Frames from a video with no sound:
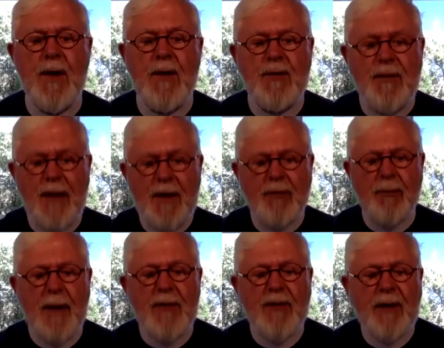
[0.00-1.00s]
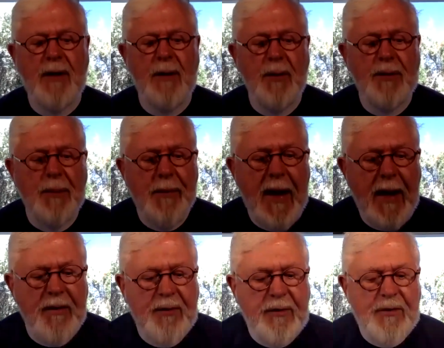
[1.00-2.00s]
So that's basically what the
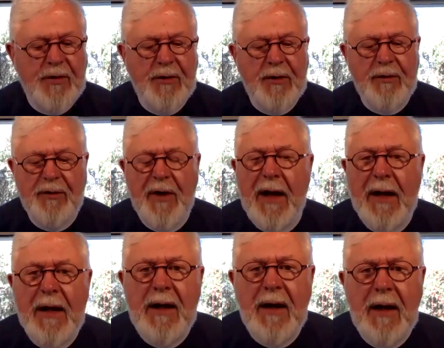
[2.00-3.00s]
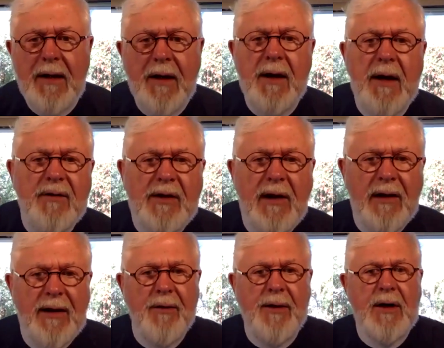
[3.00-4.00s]
passage is saying. And it's
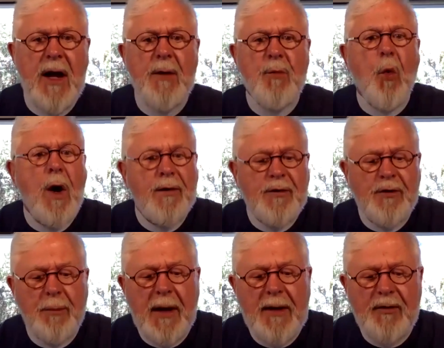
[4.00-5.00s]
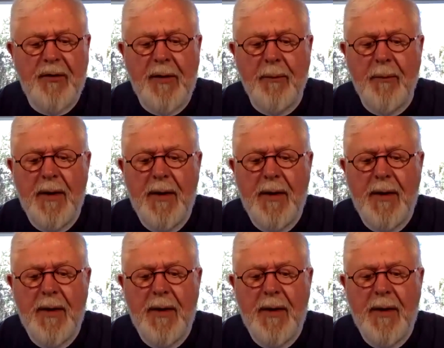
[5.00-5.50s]
clear that God wants to bless them.